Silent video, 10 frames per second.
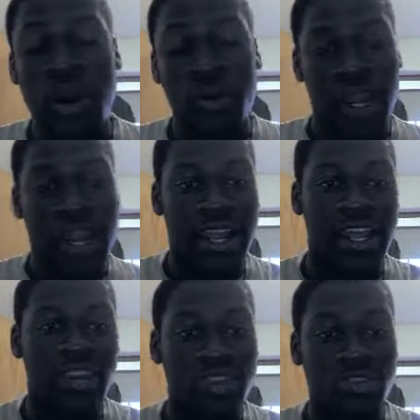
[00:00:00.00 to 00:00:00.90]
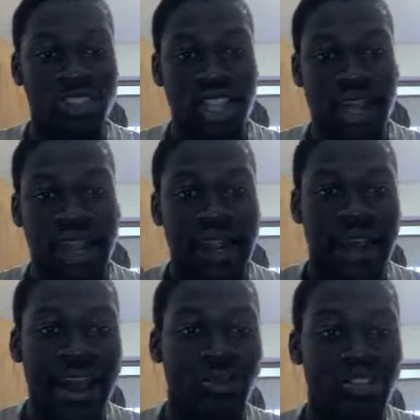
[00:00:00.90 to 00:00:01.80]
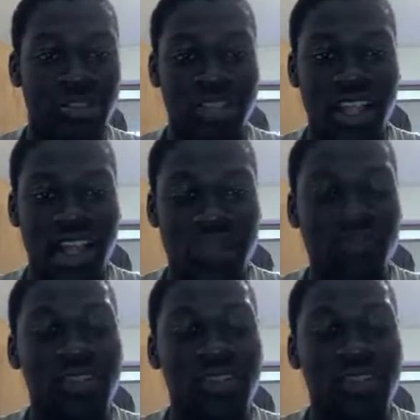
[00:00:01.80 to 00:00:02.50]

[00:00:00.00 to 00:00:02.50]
But I got an intro slide. I got an outro slide.